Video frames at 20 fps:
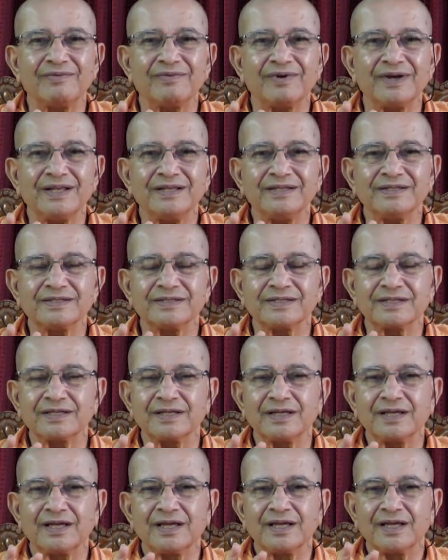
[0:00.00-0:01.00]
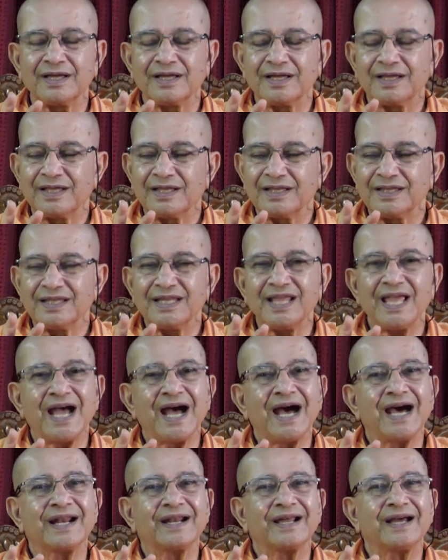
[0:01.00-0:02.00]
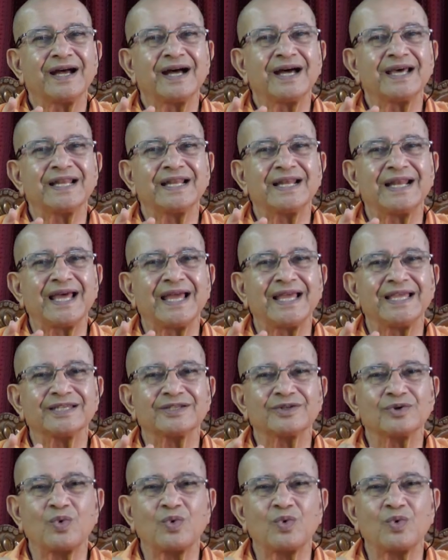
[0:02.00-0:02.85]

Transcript: ones. They are analyzed.